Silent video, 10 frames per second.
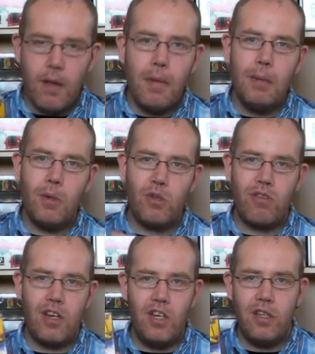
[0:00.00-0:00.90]
minimal
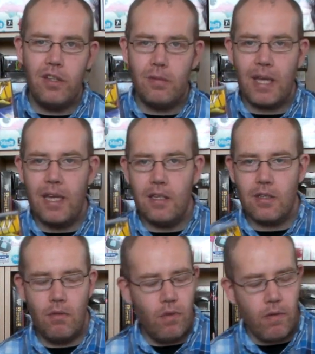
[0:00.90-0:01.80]
scratching on the case.
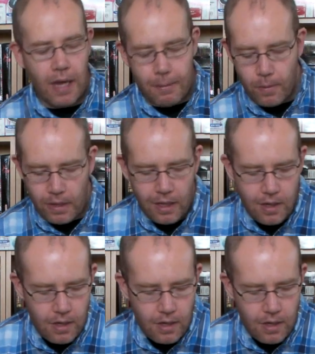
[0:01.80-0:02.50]
I'm very happy with that.